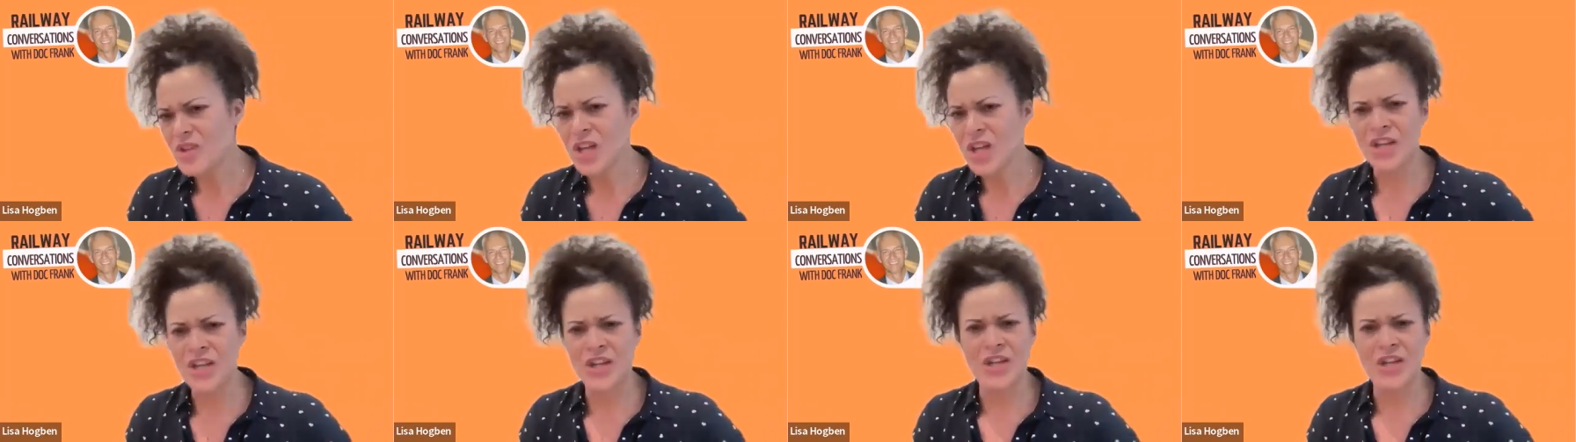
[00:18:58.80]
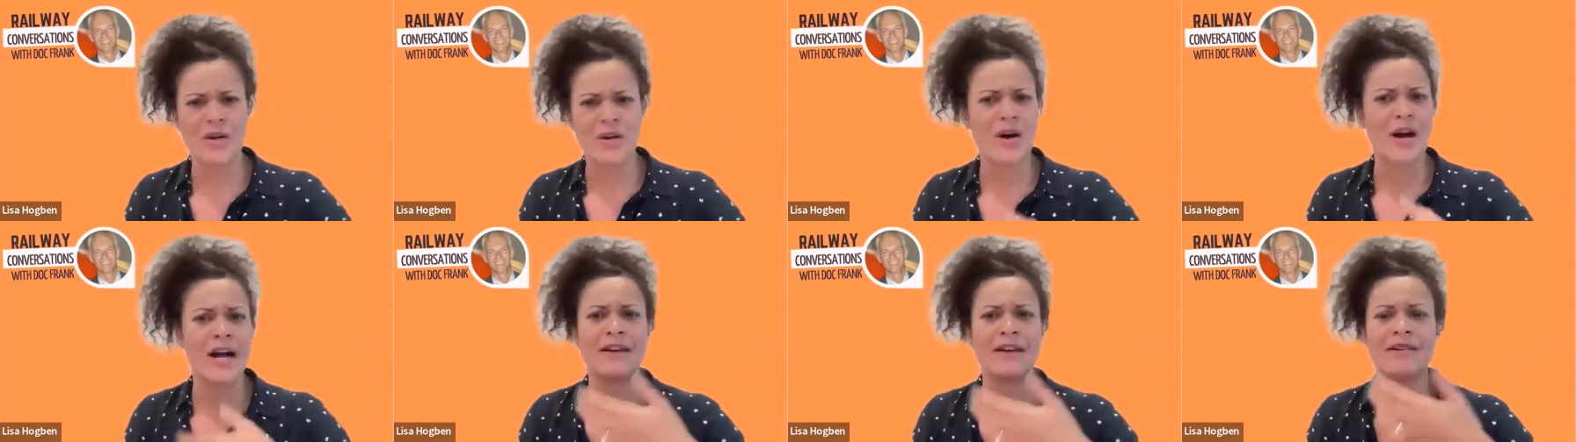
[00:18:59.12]

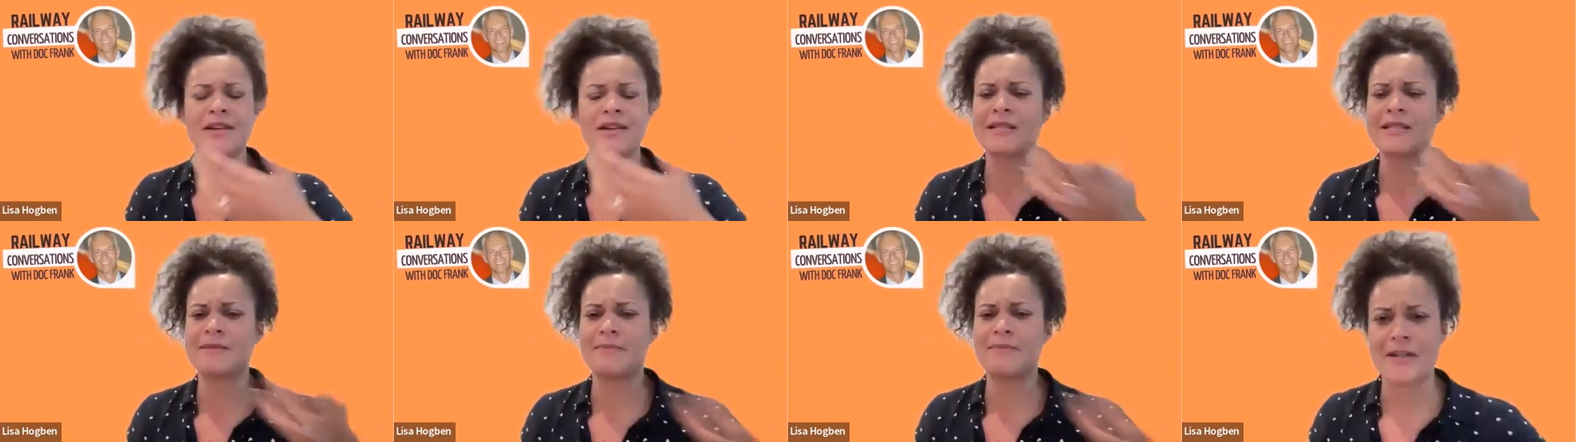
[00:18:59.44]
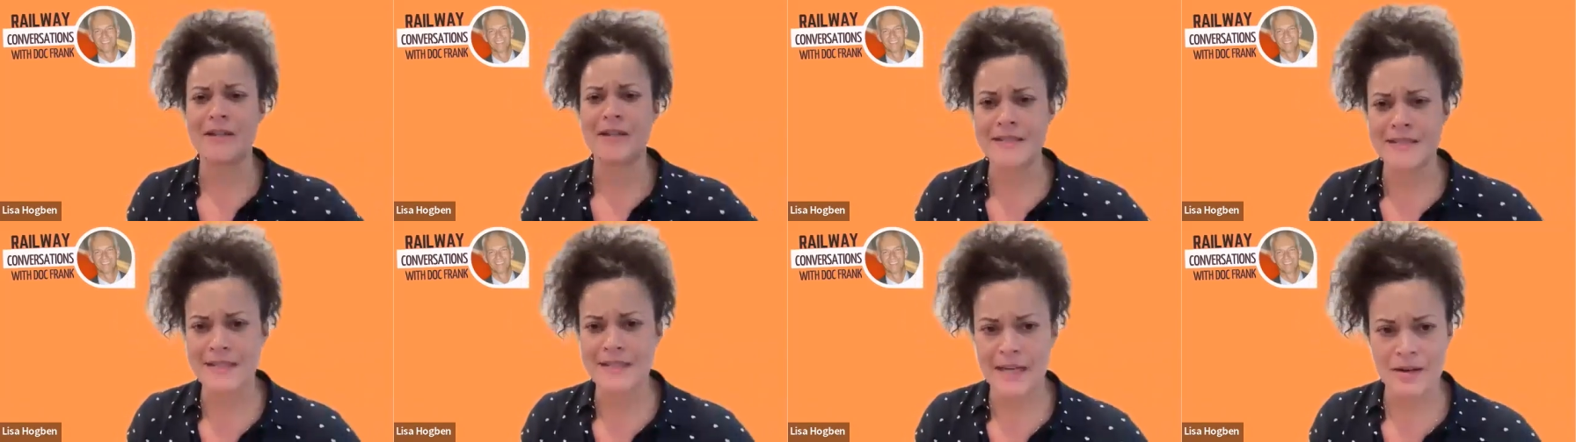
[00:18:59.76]
I
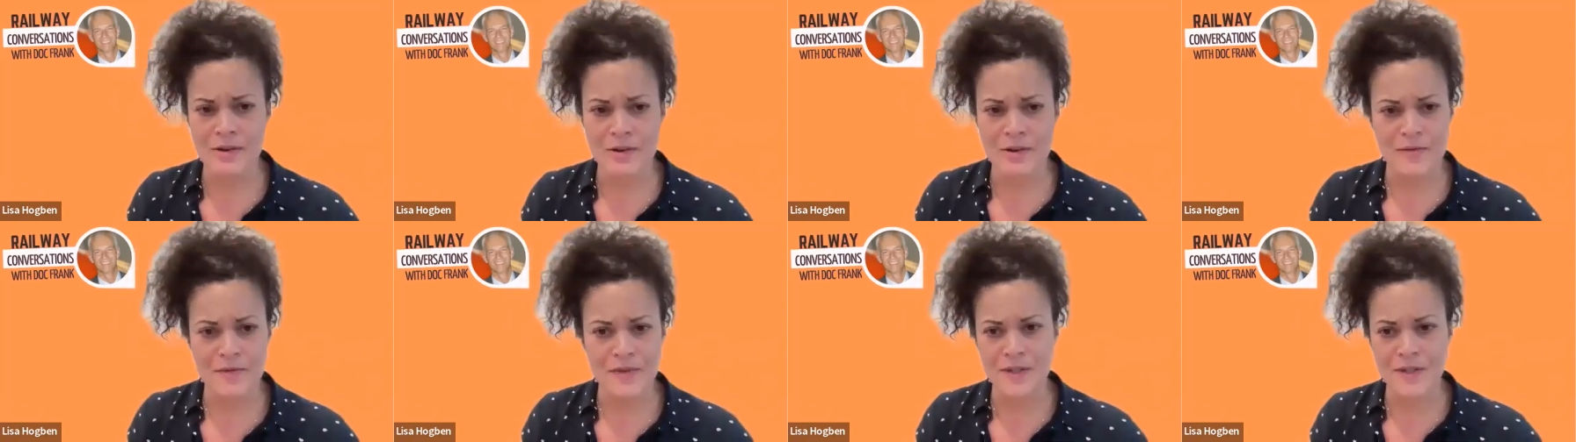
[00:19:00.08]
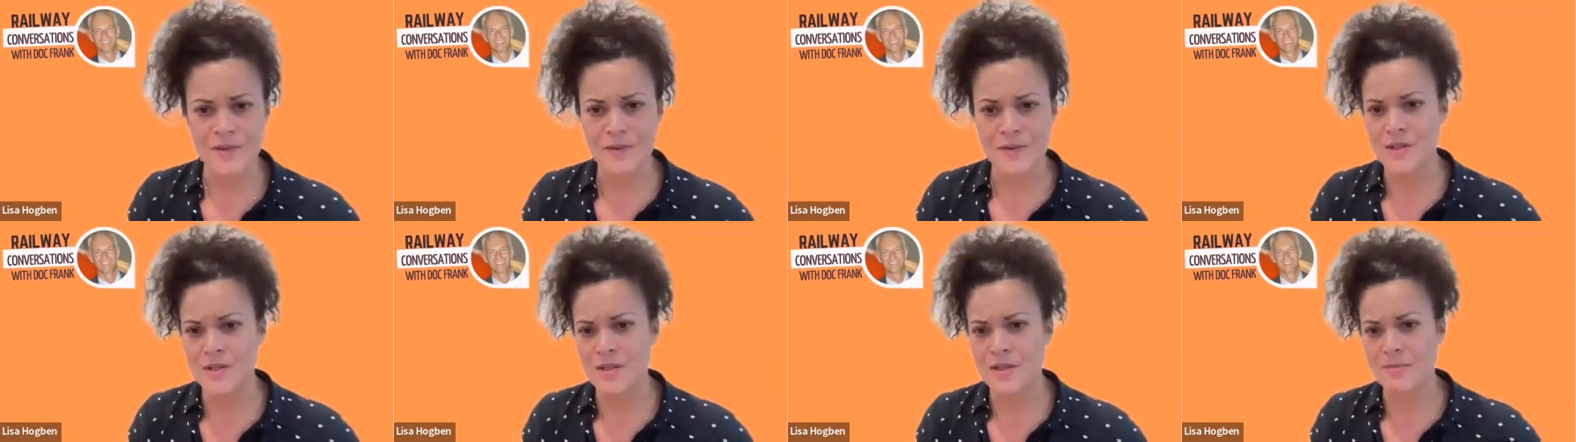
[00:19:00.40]
experience how it
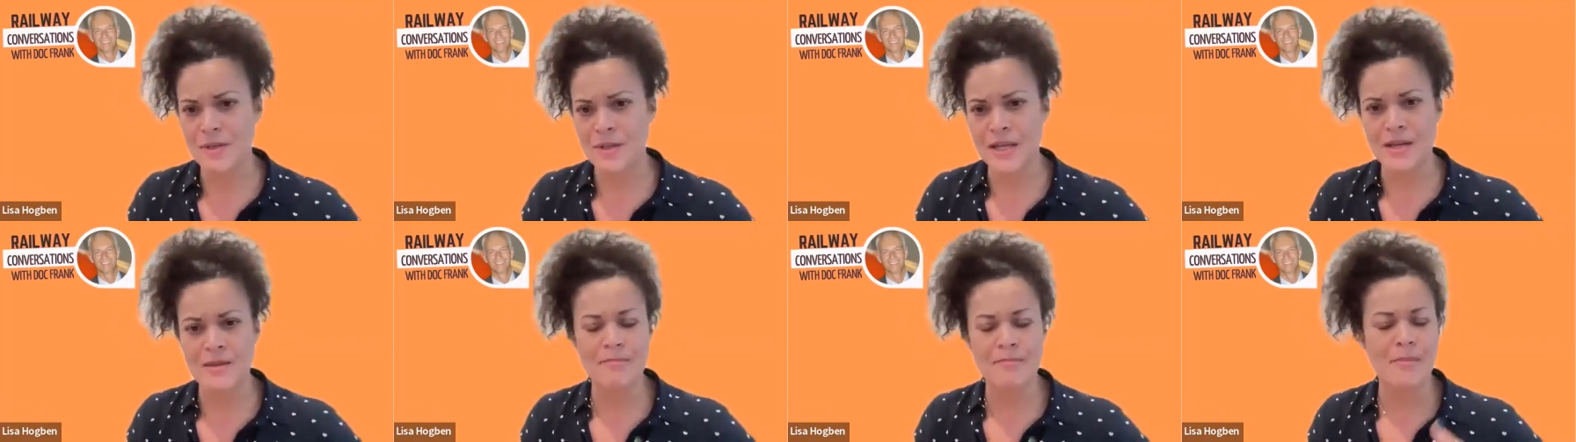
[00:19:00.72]
feels to be a